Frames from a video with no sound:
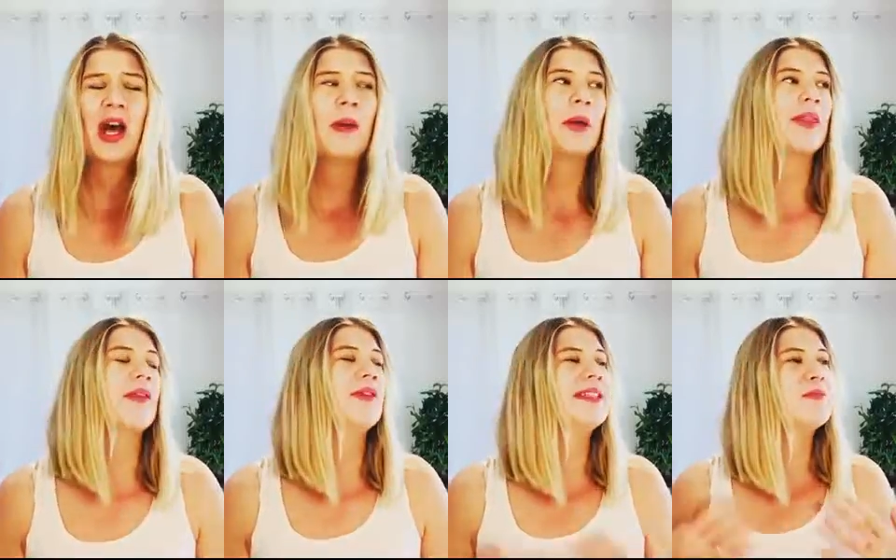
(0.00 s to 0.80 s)
But the
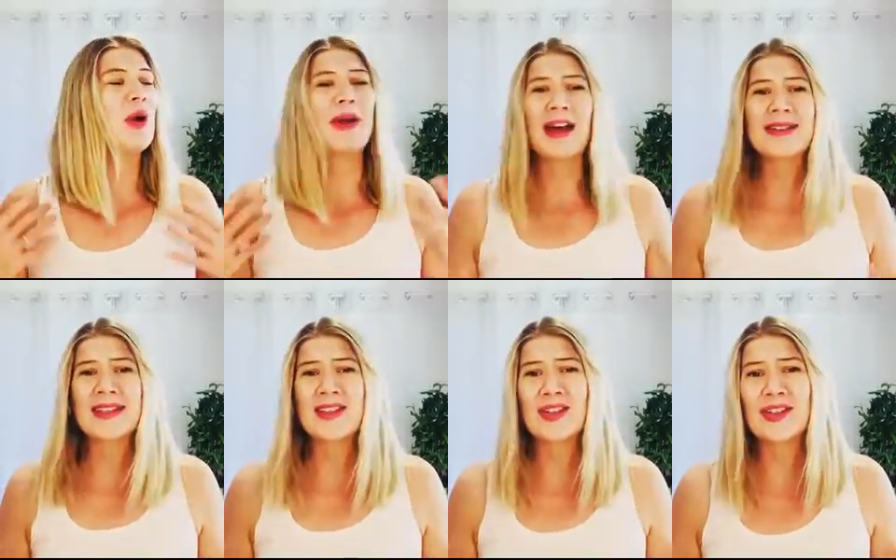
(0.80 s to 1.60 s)
reason why we're
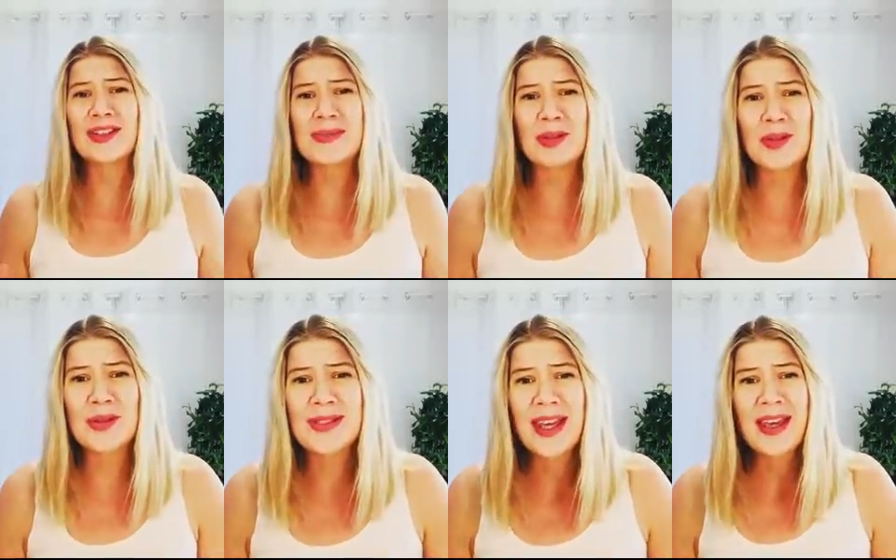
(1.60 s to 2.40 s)
asking you is because